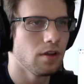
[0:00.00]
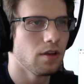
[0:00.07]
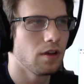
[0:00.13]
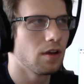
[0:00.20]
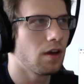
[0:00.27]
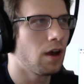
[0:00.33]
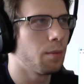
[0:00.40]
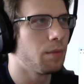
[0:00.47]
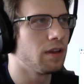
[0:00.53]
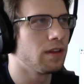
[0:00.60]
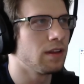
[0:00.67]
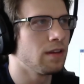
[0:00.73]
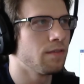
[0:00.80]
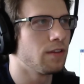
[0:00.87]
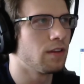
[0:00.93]
I
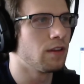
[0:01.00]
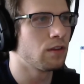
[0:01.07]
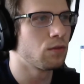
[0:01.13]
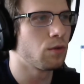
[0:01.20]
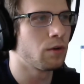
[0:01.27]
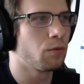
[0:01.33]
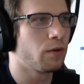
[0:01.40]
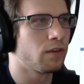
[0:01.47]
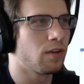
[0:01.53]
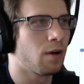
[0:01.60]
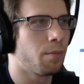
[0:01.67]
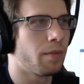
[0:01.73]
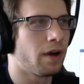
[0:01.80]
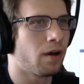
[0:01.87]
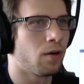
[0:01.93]
believe this one was
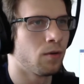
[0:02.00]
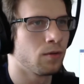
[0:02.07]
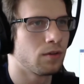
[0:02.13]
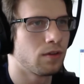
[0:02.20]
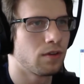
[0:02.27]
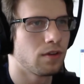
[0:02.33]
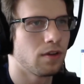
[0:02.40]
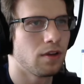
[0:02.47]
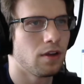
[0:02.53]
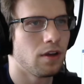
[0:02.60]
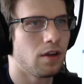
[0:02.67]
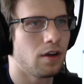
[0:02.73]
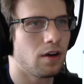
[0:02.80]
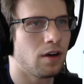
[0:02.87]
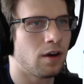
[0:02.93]
about
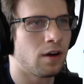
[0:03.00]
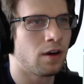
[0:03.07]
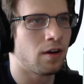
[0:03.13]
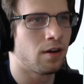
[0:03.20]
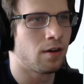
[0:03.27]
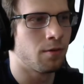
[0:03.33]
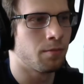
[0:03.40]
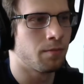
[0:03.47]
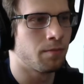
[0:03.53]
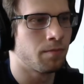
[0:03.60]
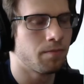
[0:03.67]
some